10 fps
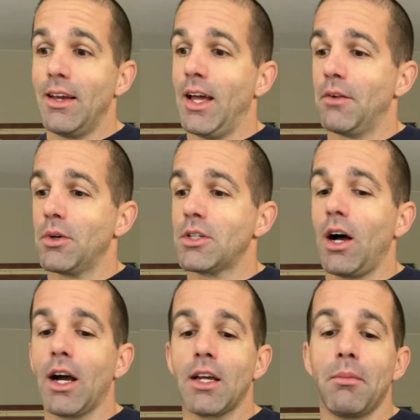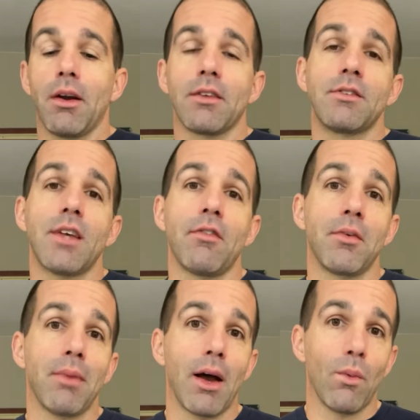And if we're talking about a
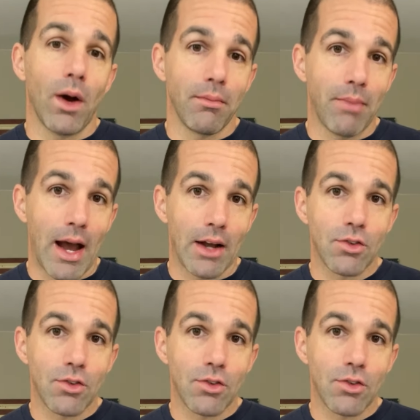7 by one back